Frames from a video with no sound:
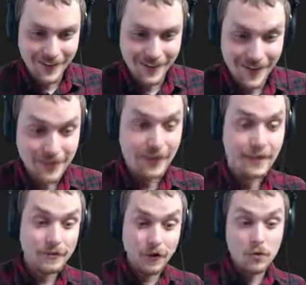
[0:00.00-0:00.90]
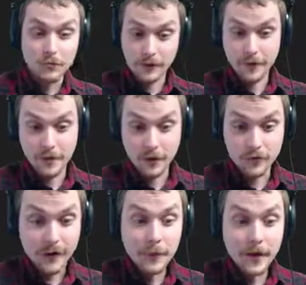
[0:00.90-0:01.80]
uh, and, and that's, oh, so there we go. So
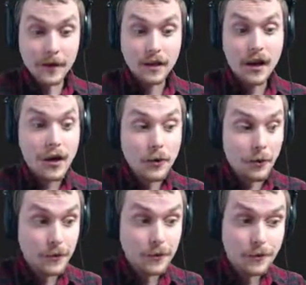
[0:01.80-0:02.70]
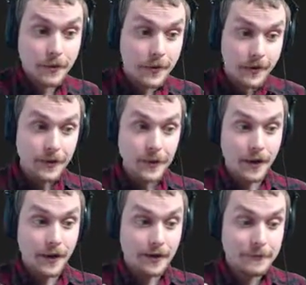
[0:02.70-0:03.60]
now we got a code.
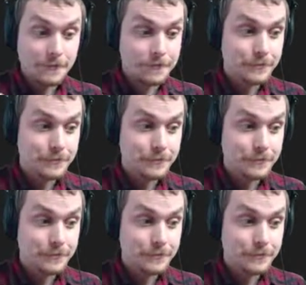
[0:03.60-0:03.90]
Um,